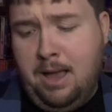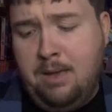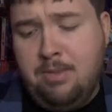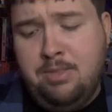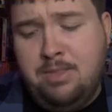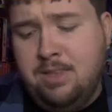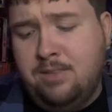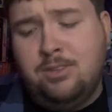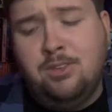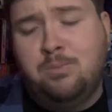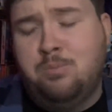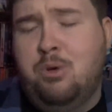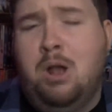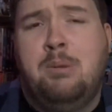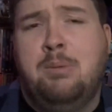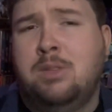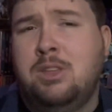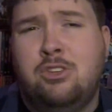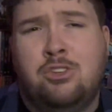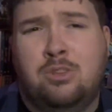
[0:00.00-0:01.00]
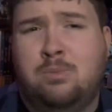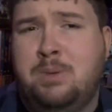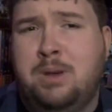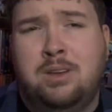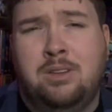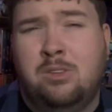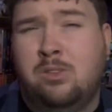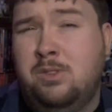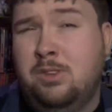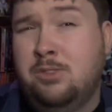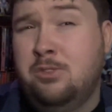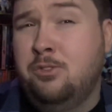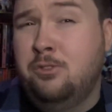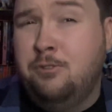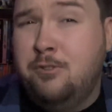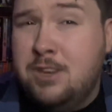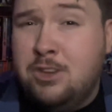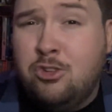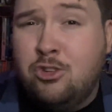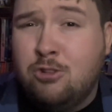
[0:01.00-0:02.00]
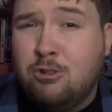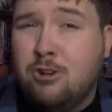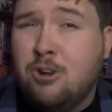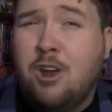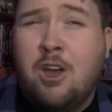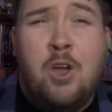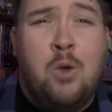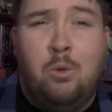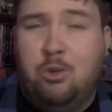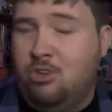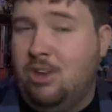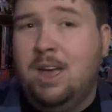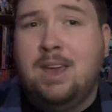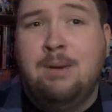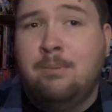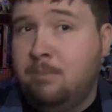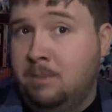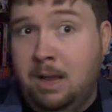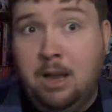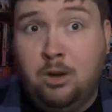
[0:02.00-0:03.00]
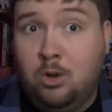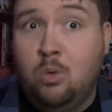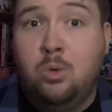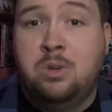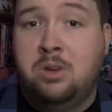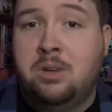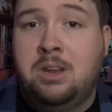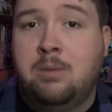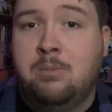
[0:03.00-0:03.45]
This is probably just because of his feature, which I am not going to